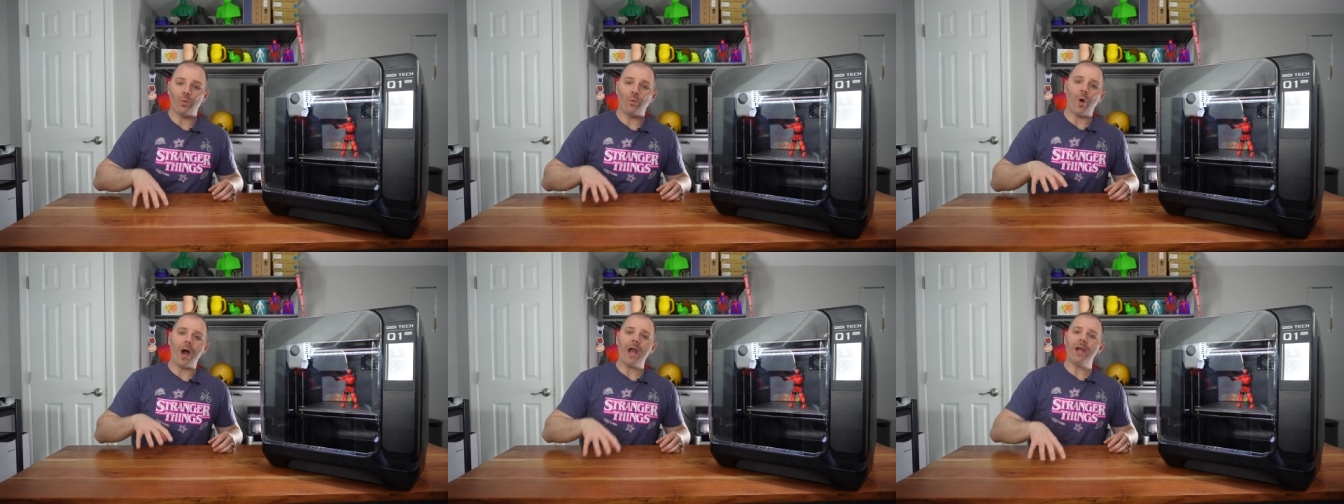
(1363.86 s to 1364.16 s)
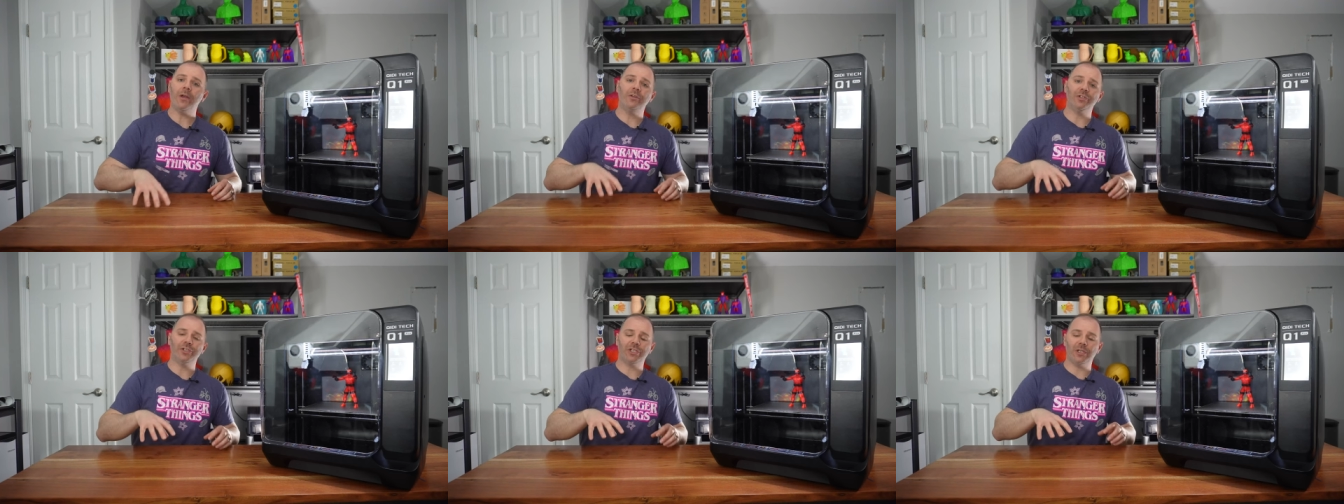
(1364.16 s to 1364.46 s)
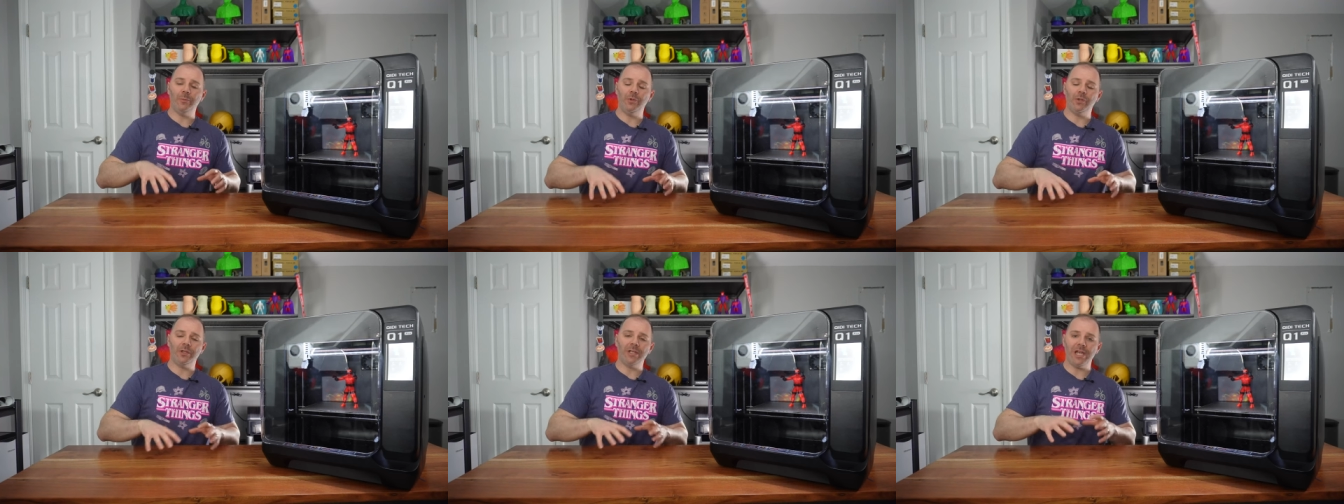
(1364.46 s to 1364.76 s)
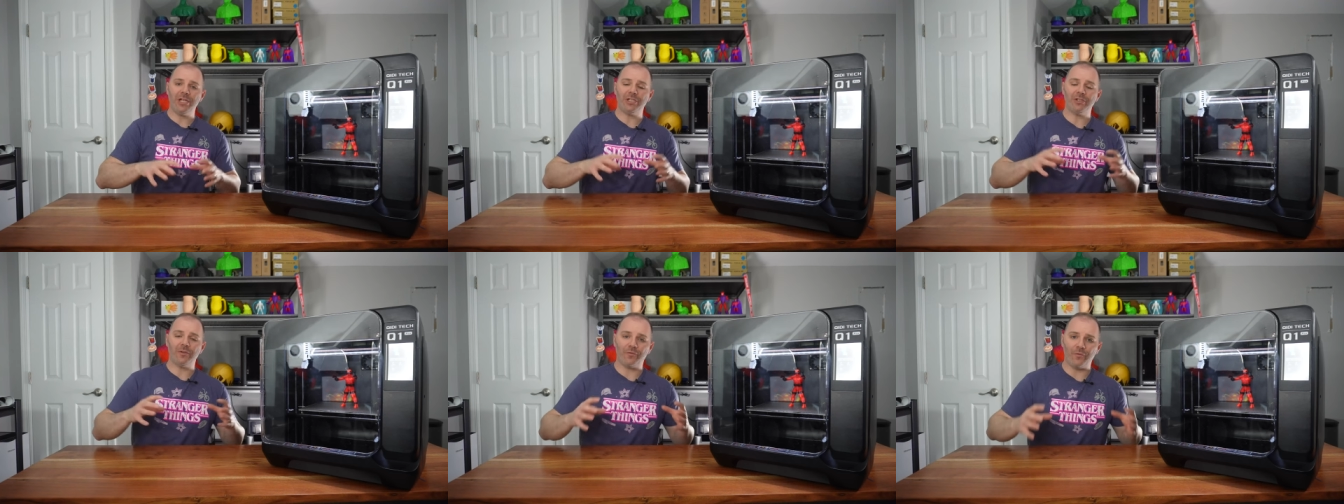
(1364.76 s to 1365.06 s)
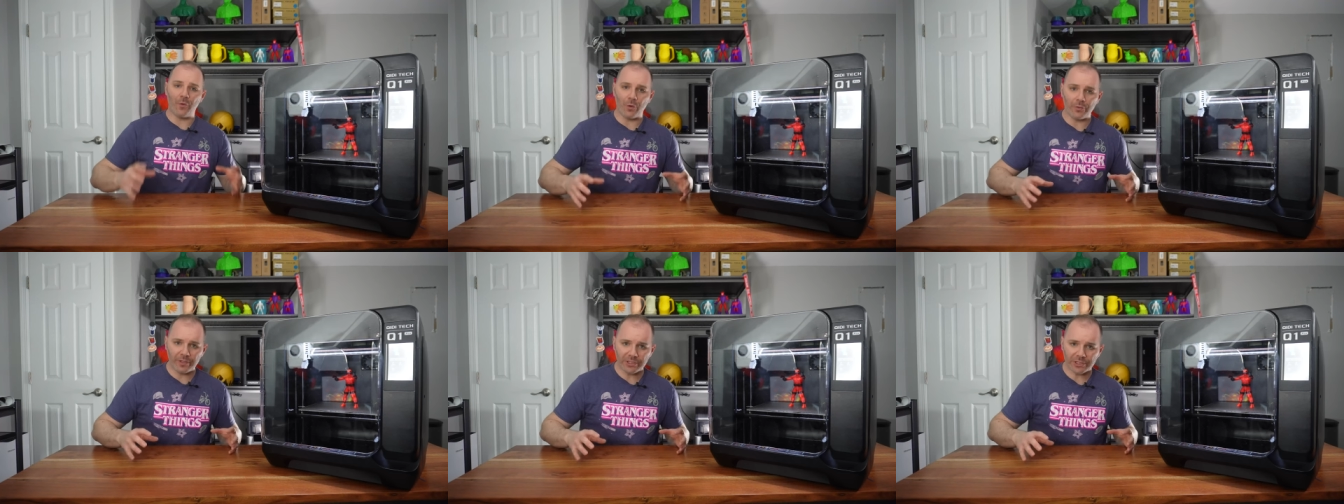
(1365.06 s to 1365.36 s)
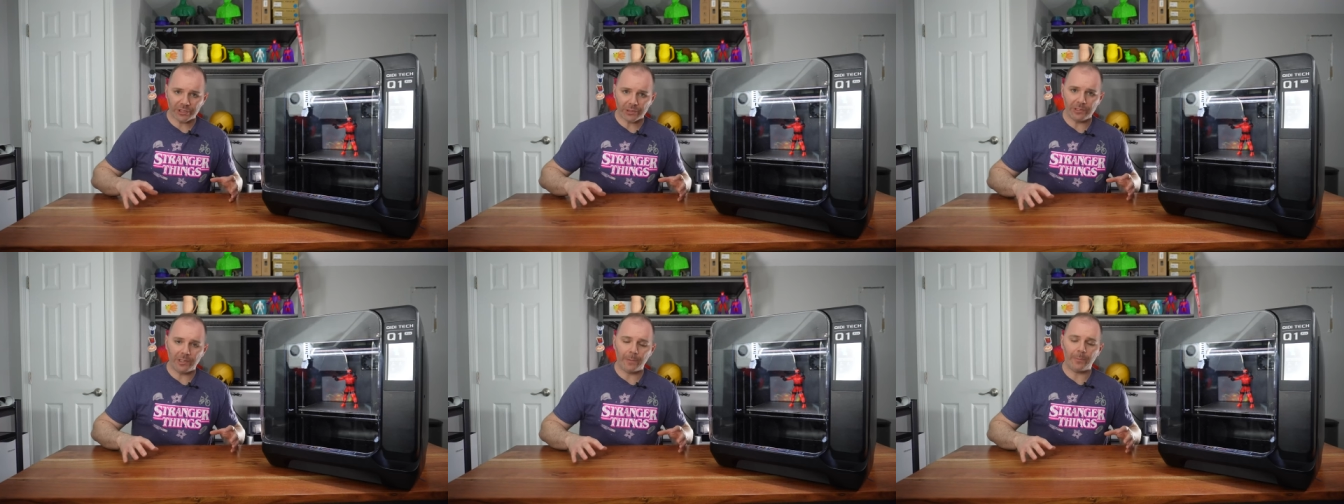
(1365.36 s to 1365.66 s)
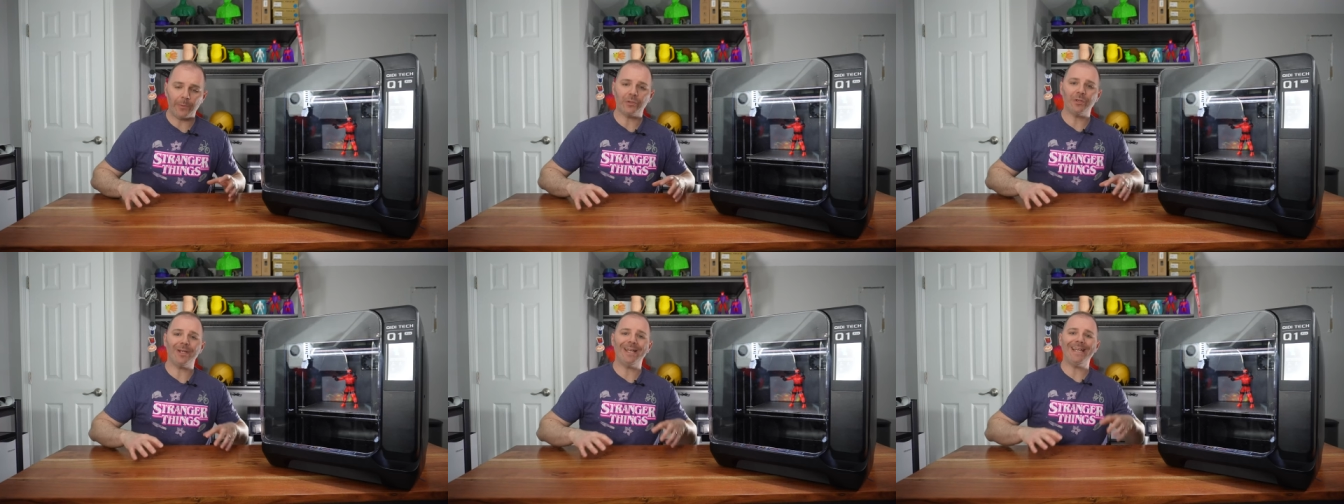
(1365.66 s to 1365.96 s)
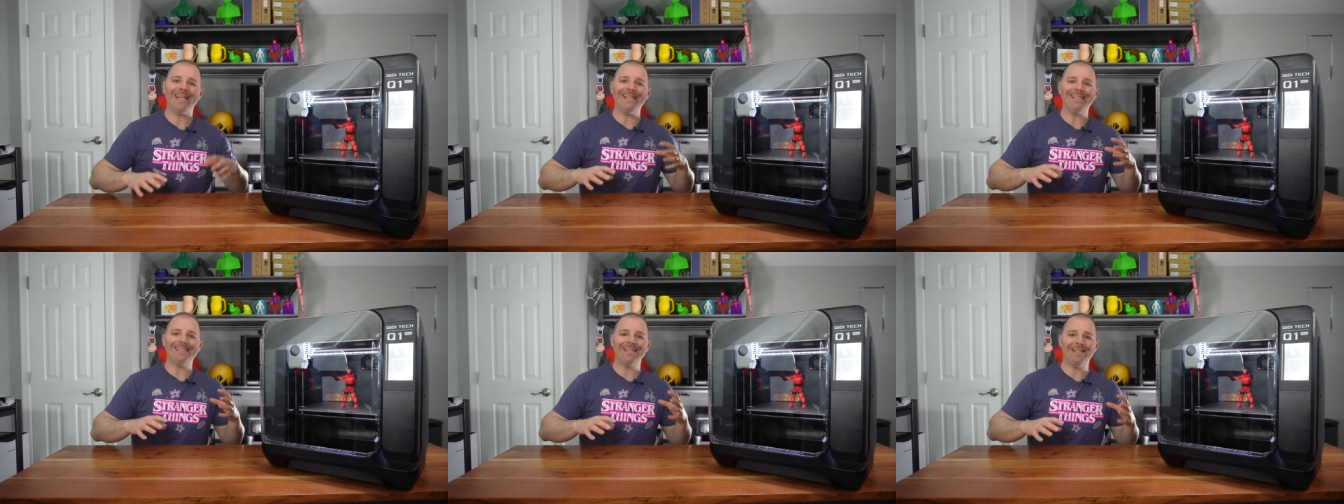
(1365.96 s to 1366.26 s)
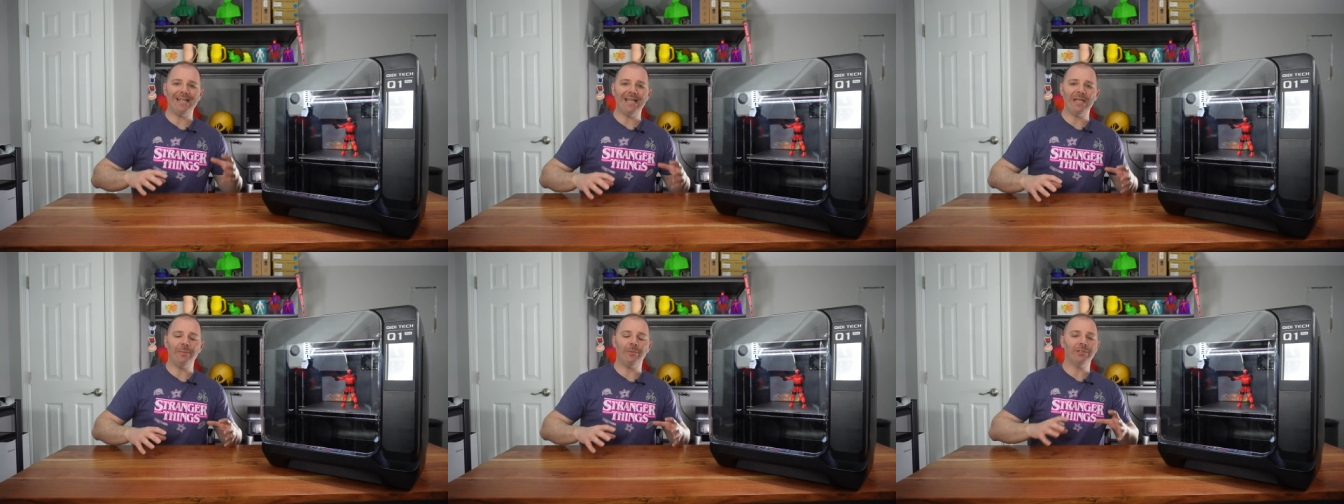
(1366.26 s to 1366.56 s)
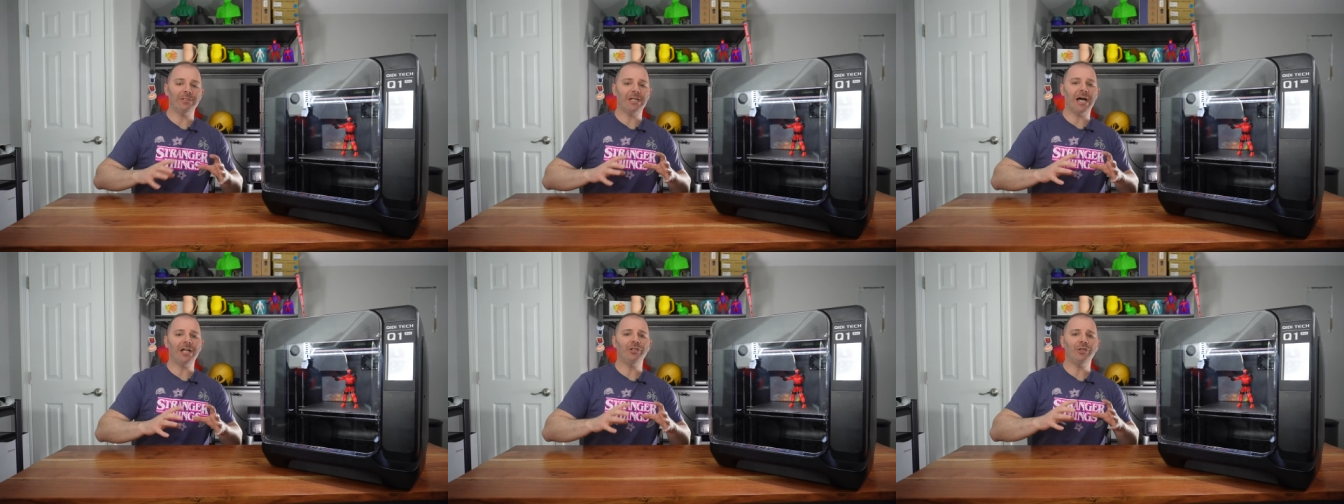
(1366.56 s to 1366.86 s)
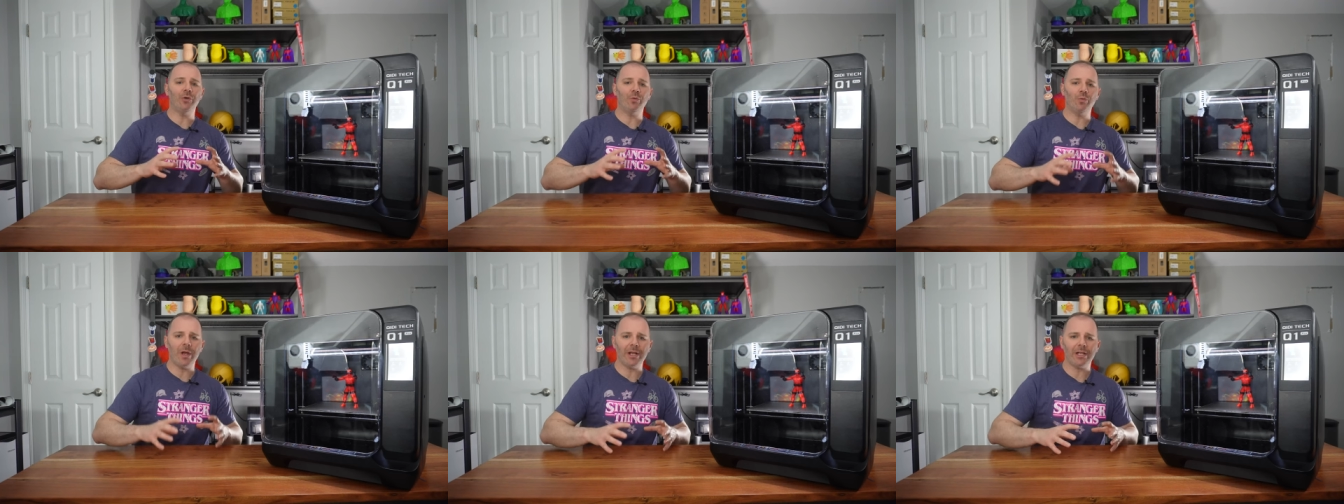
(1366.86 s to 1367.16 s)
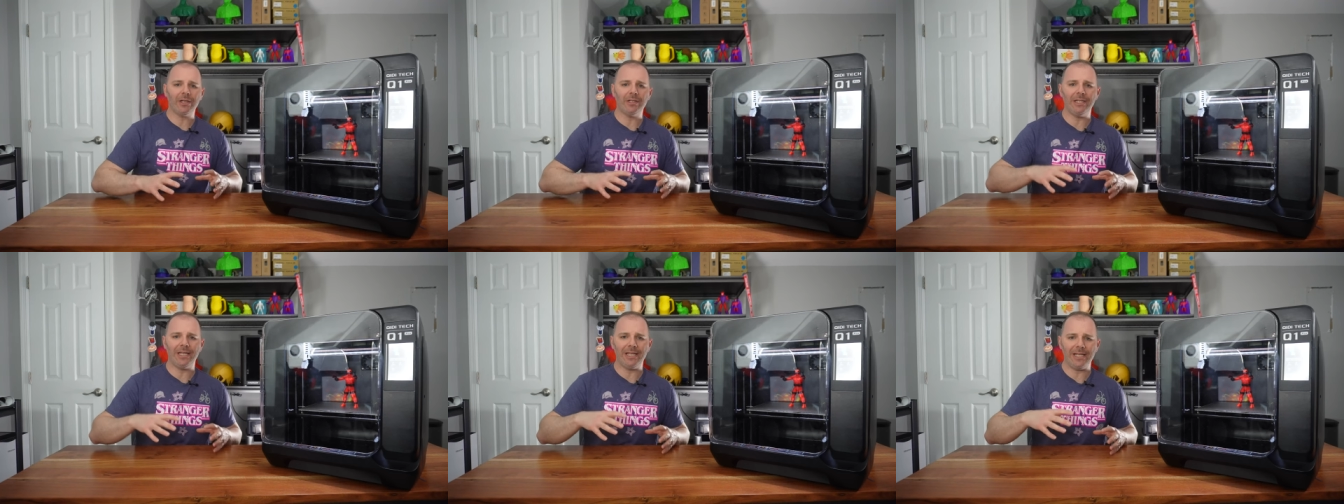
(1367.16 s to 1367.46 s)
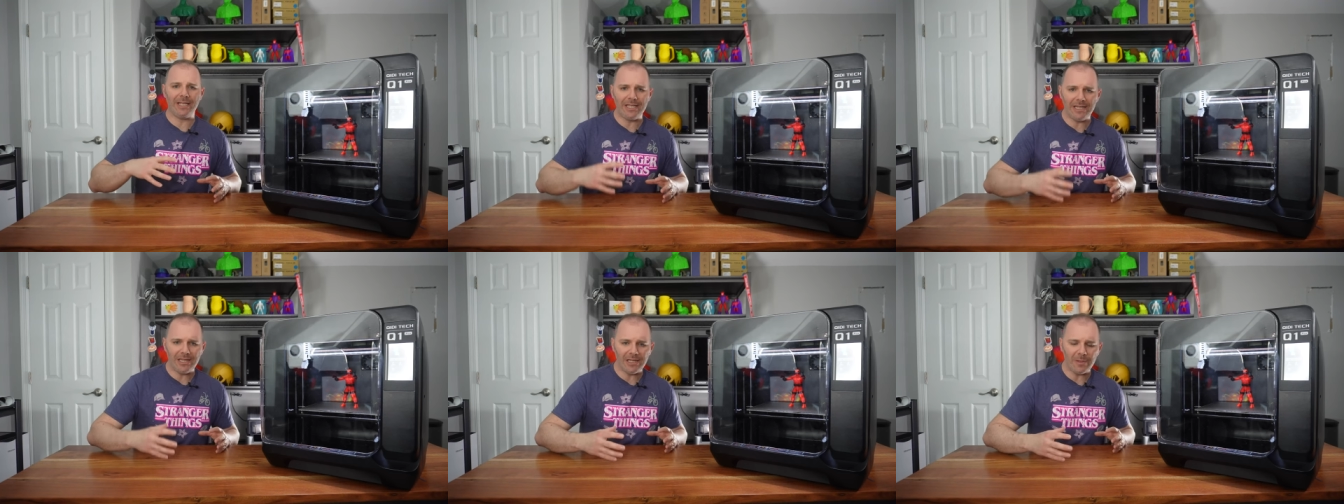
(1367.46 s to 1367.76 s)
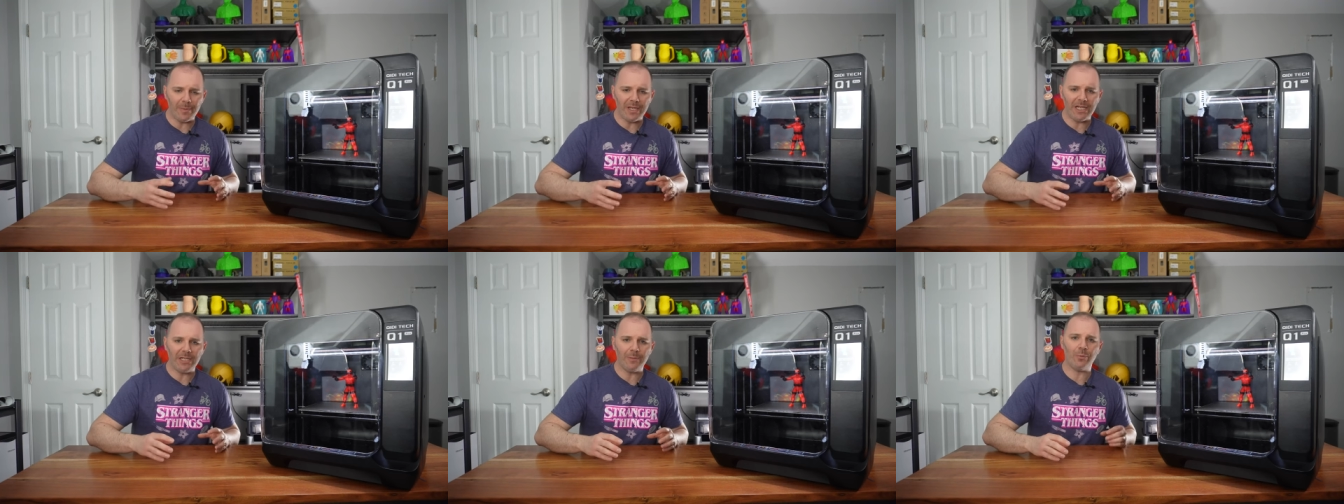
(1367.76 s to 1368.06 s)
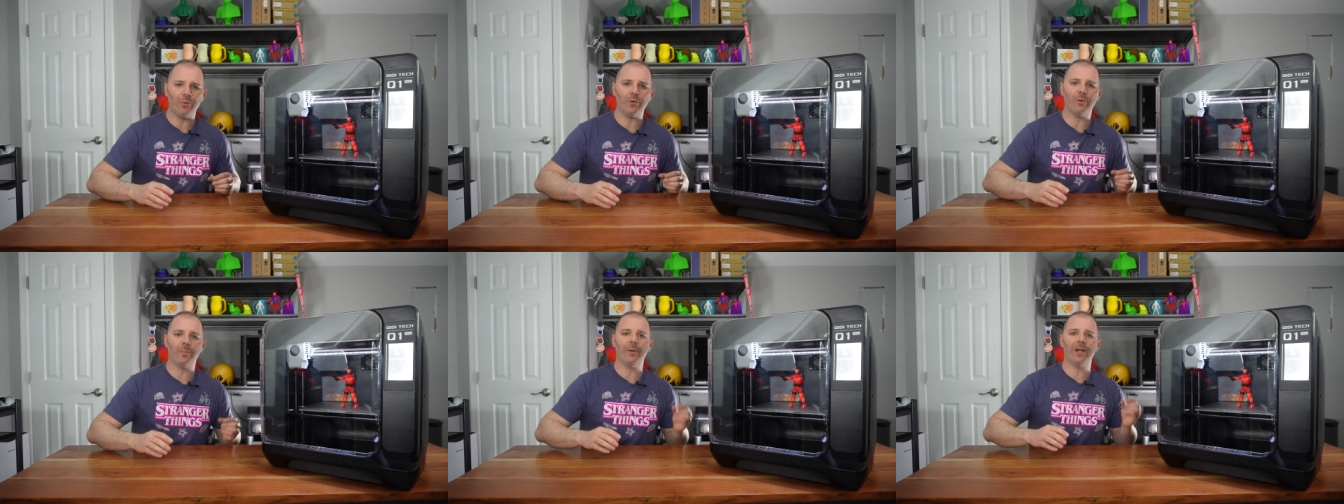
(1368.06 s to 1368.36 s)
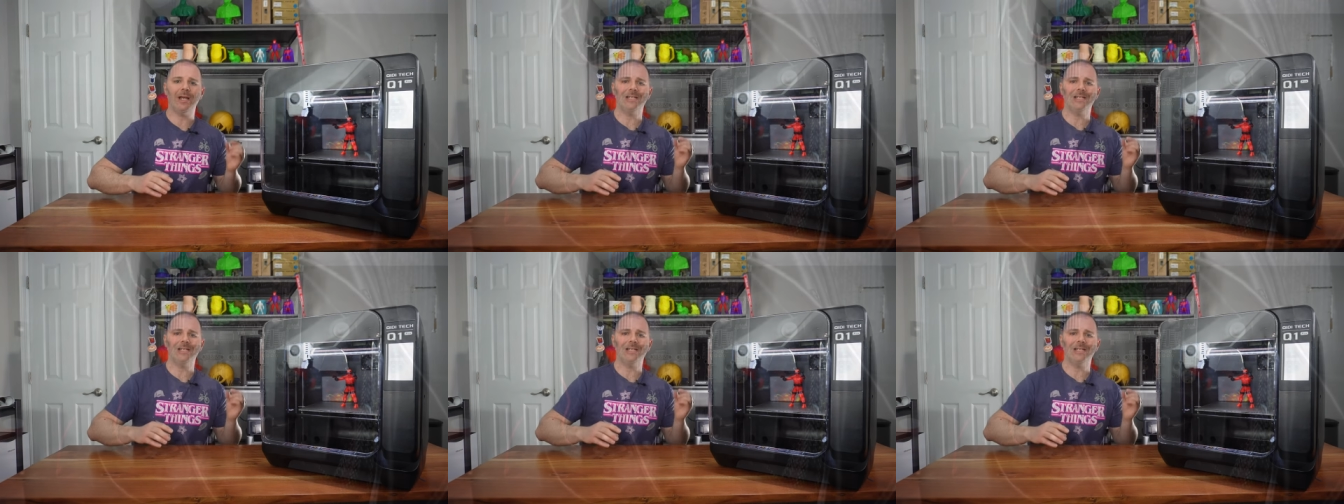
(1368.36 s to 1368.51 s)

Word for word: Wireless communication for this 3D printer is enabled not directly in the mainboard, but